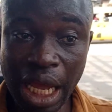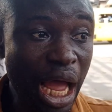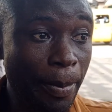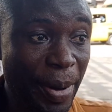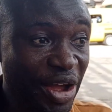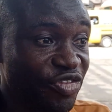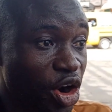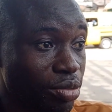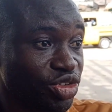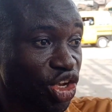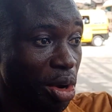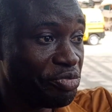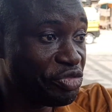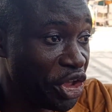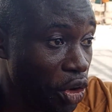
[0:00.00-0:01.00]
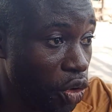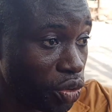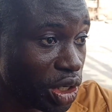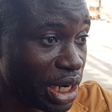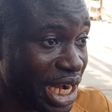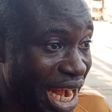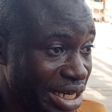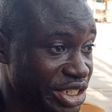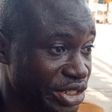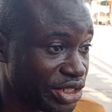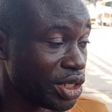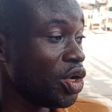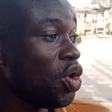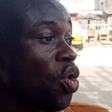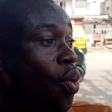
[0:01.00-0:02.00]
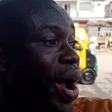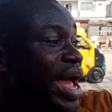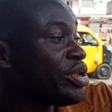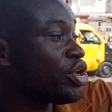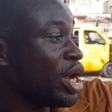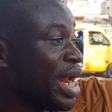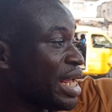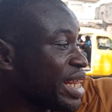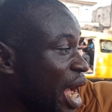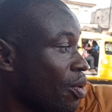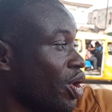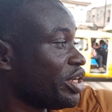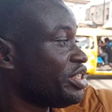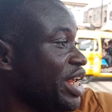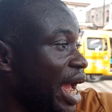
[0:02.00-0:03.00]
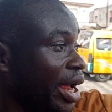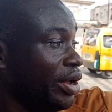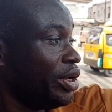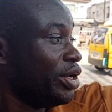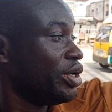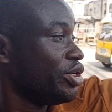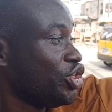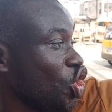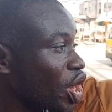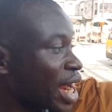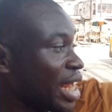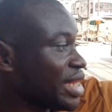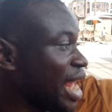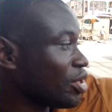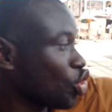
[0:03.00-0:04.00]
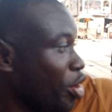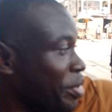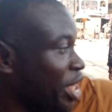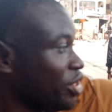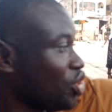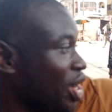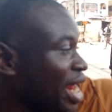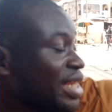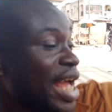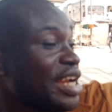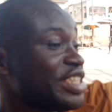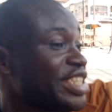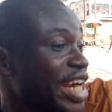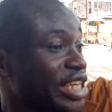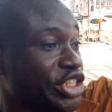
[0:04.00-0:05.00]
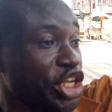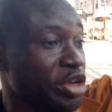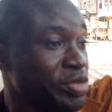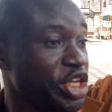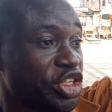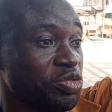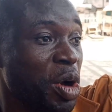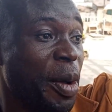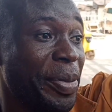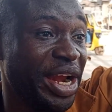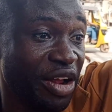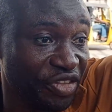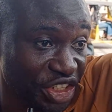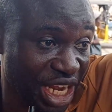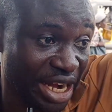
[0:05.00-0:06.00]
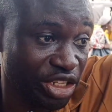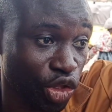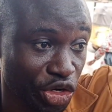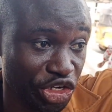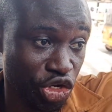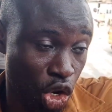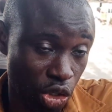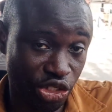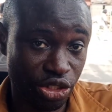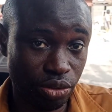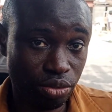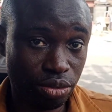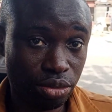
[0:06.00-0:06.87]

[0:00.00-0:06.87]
Apart from some few classes. When Jonathan was there, Jonathan's regime is more beneficiary to the north.